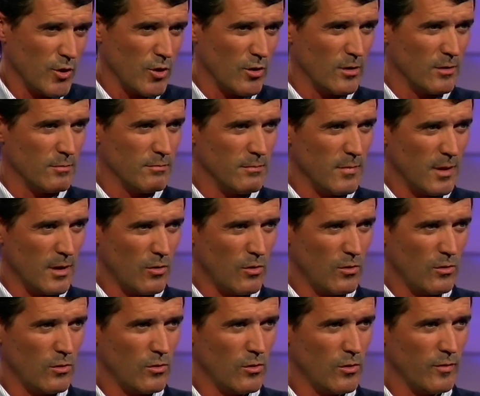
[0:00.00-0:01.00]
you know, and
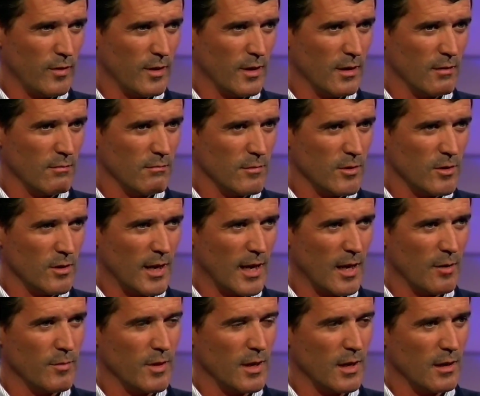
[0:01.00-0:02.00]
hopefully, you know,
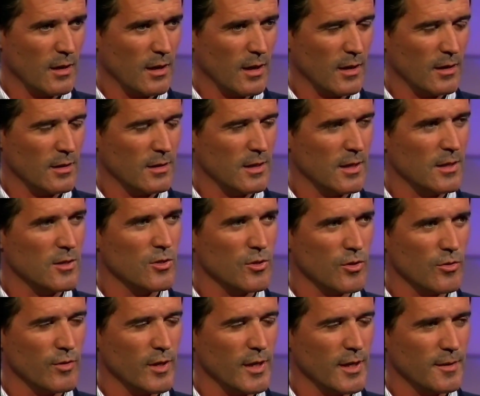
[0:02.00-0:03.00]
helped me had, had a
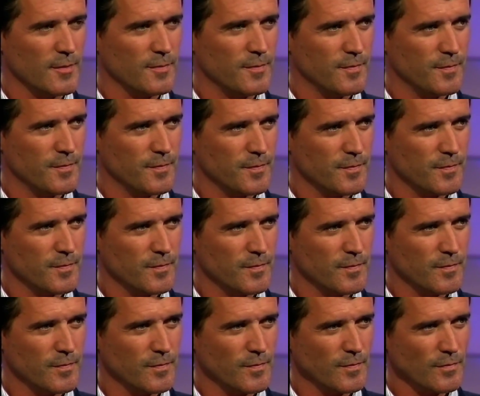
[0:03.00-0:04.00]
decent career. I
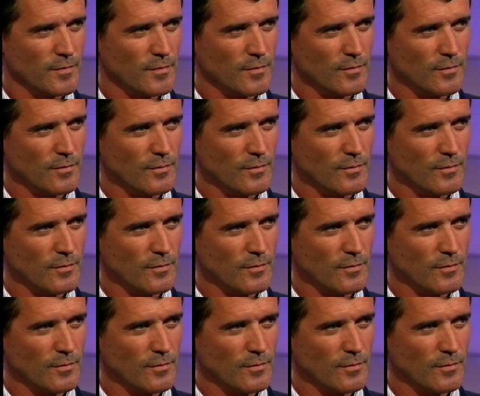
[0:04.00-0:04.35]
asked you about your